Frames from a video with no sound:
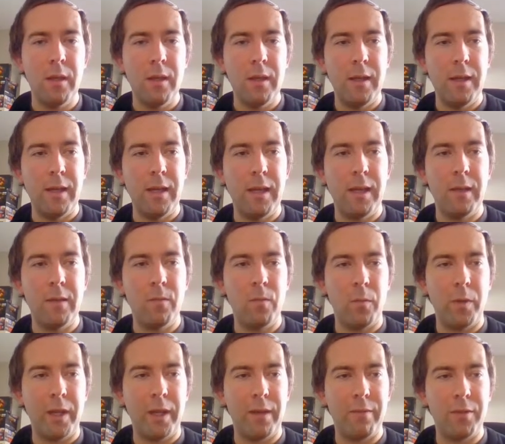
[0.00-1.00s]
And
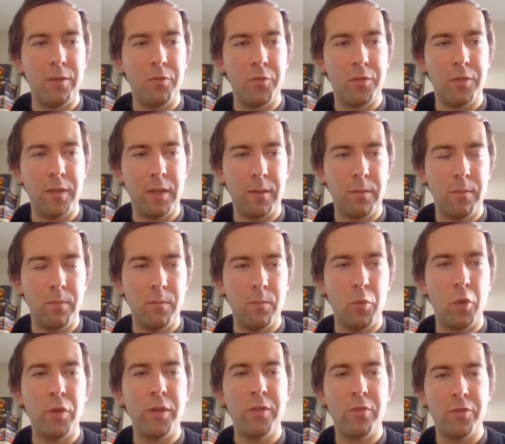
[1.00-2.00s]
we have
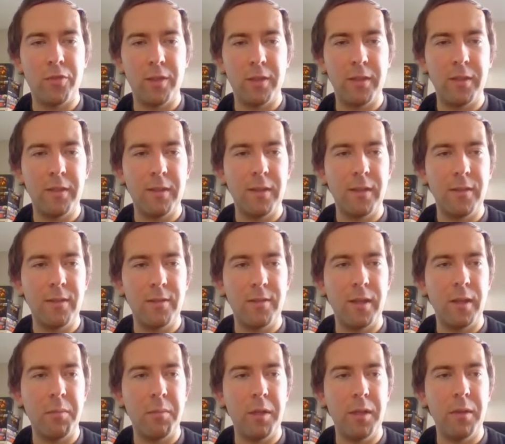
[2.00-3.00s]
more interesting details,
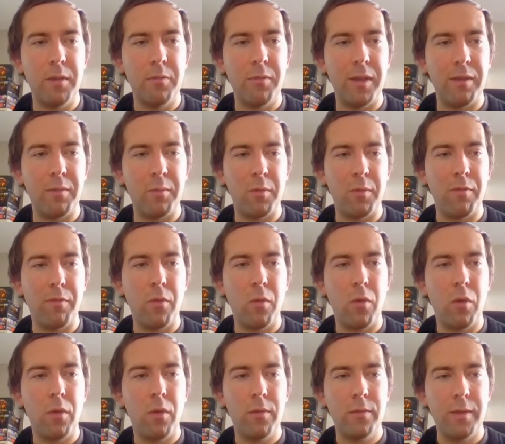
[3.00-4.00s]
namely we have a
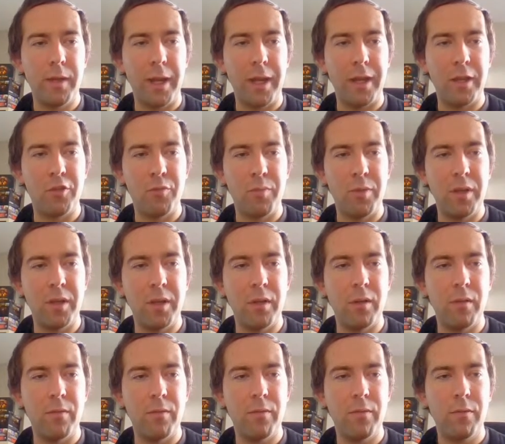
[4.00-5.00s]
before, HB
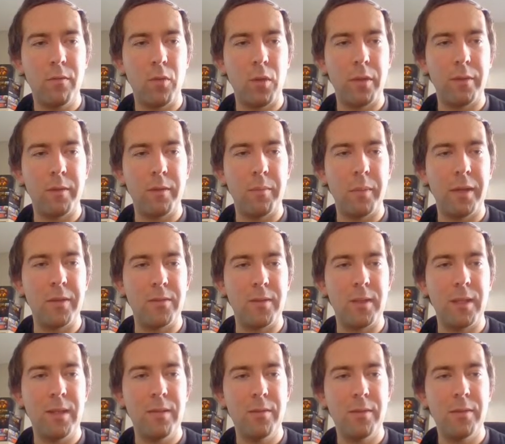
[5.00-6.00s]
of quality
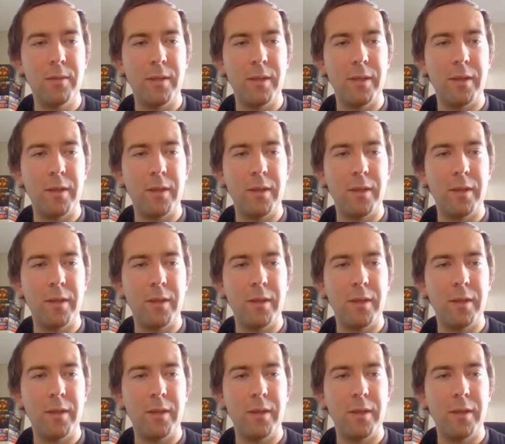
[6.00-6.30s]
-11, and an